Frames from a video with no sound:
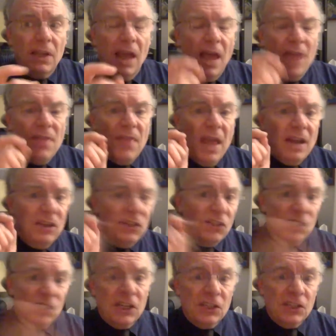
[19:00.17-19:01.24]
and then
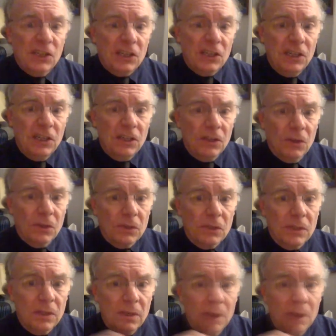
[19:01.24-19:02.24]
6 16th notes.